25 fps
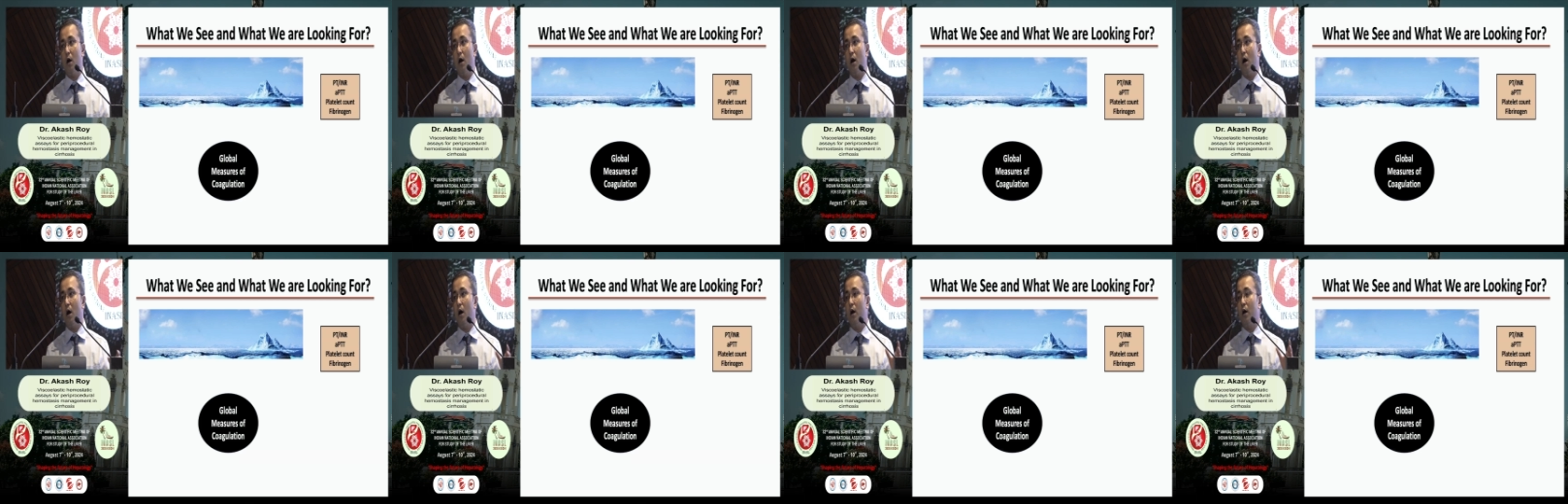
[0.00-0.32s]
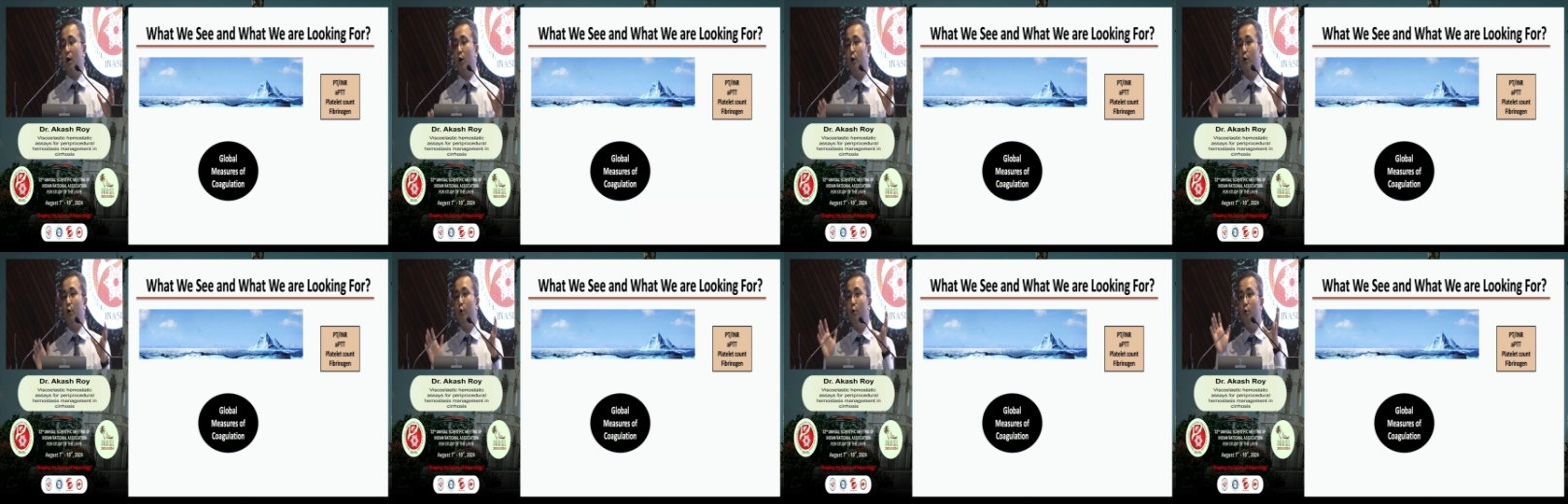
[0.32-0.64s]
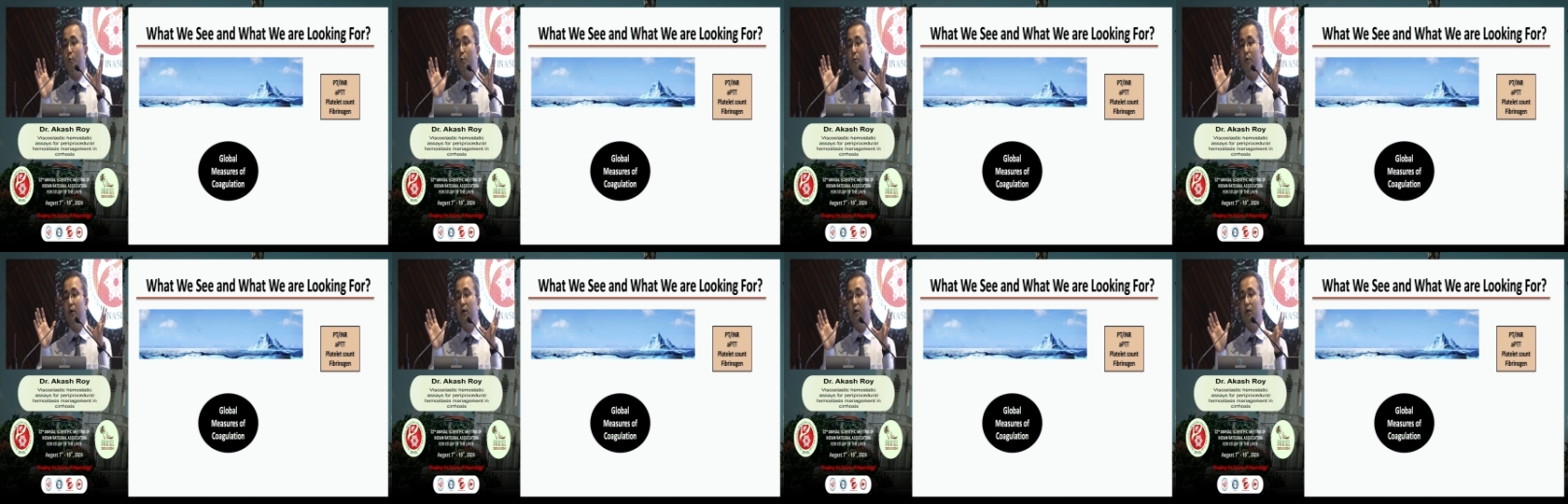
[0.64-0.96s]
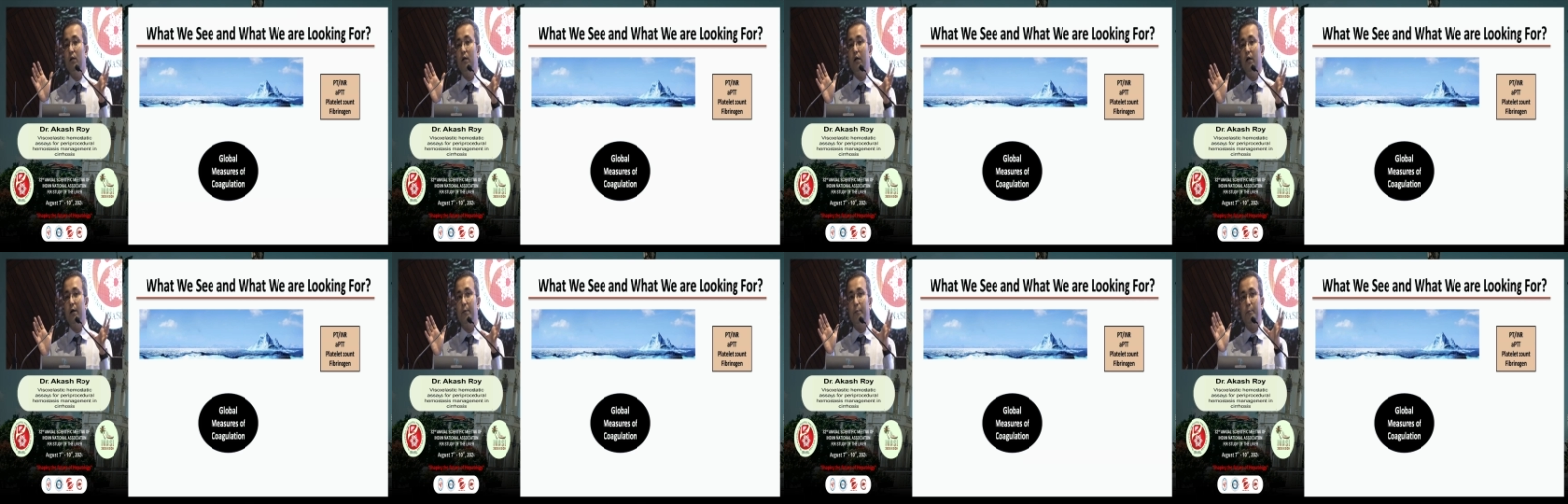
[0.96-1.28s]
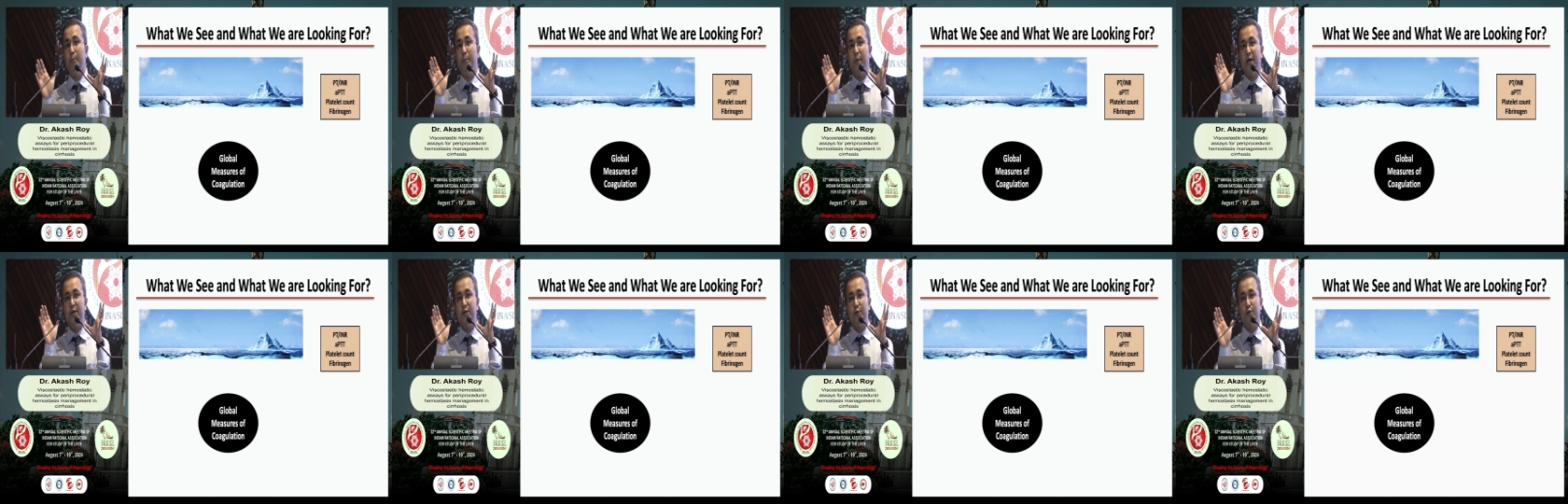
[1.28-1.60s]
a global
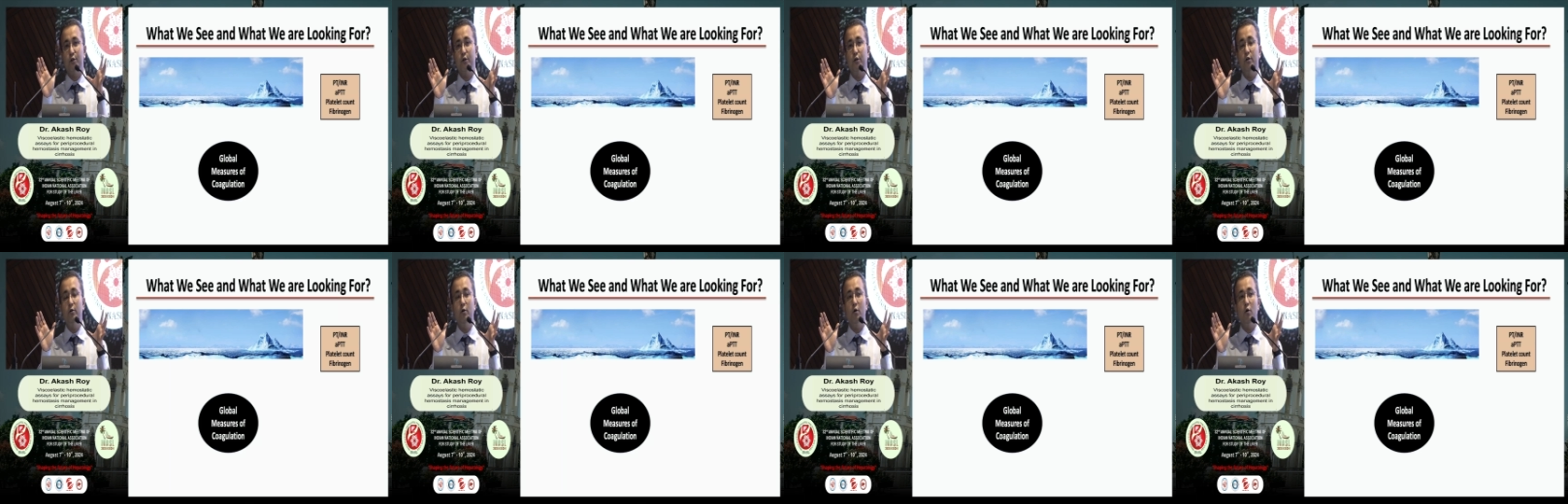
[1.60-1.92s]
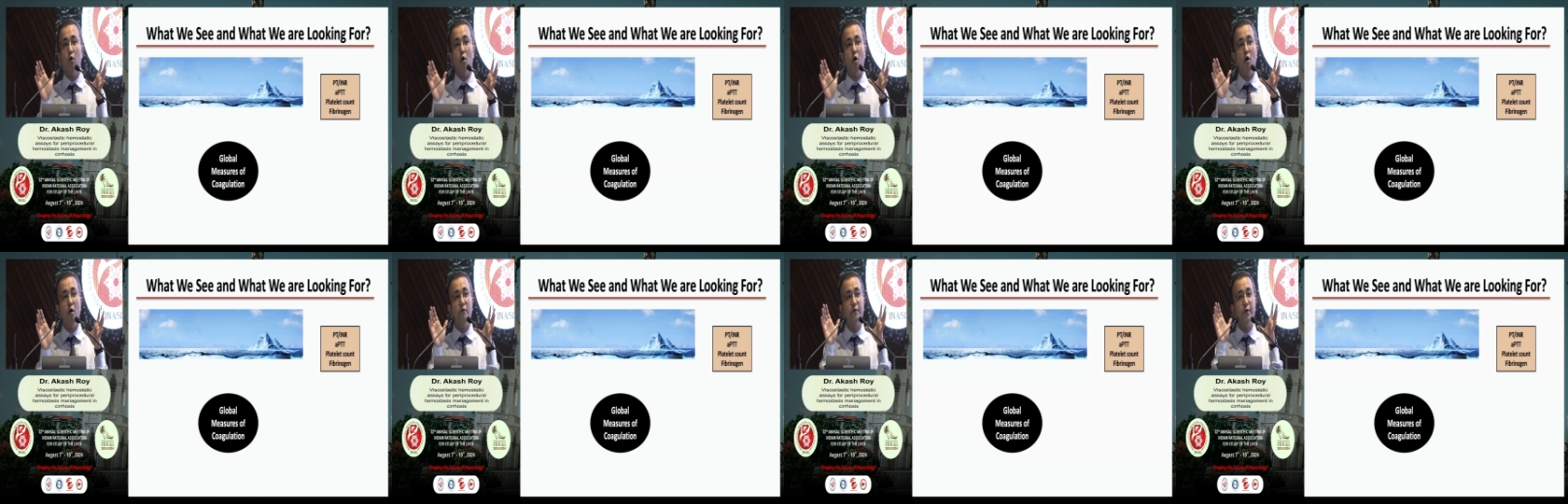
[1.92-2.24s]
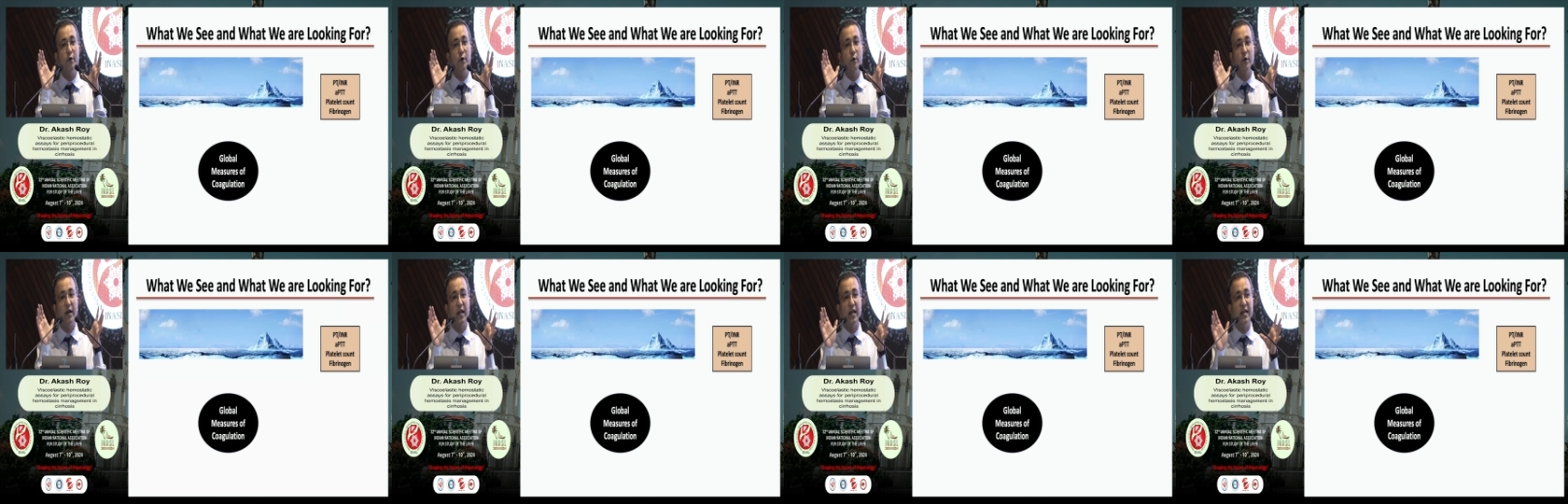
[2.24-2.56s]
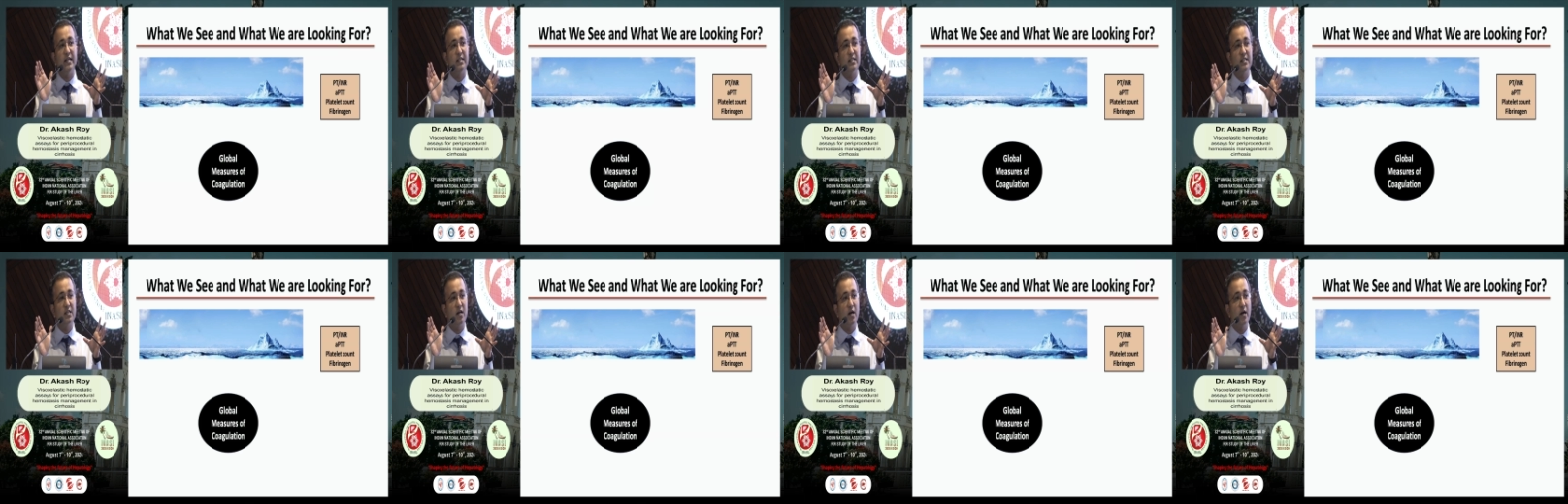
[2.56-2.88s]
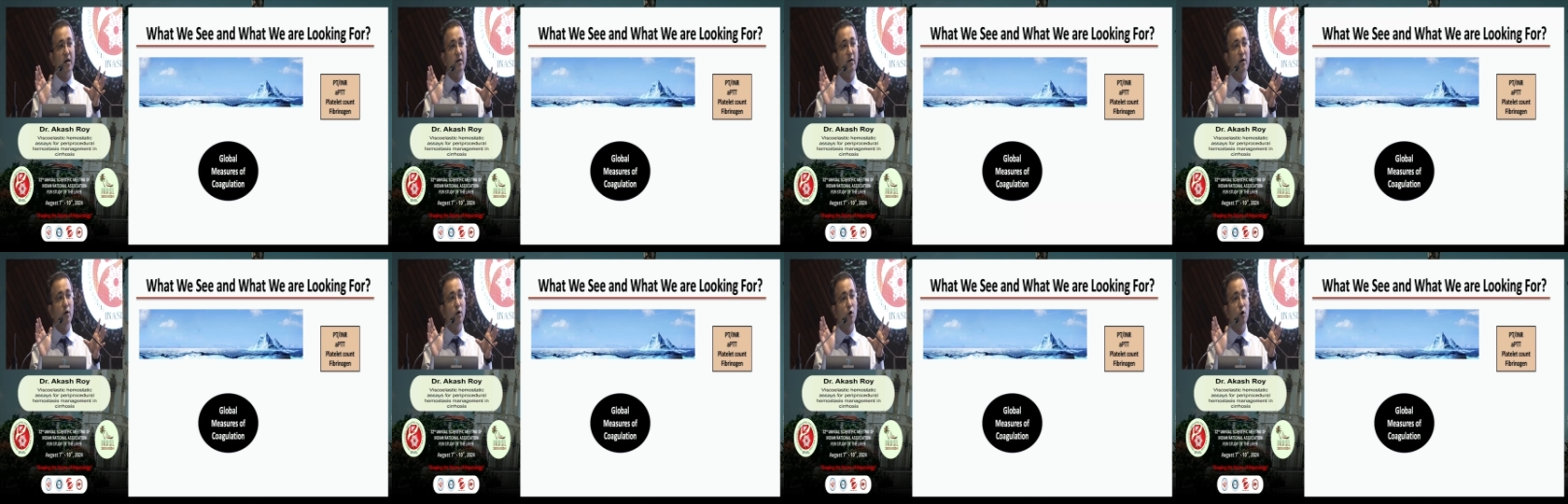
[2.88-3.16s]
measure of your entire